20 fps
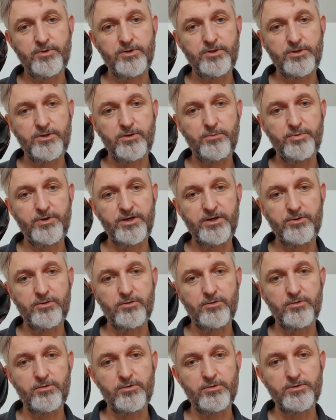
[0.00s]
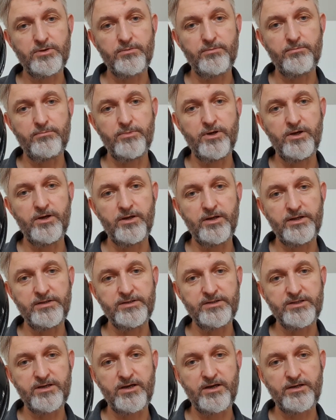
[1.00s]
company called Merlin
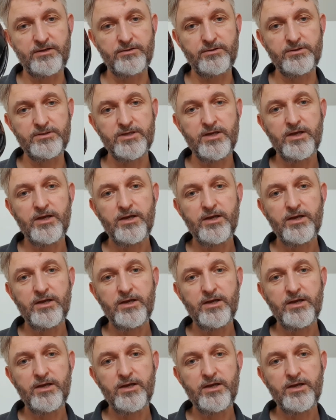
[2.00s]
Cycles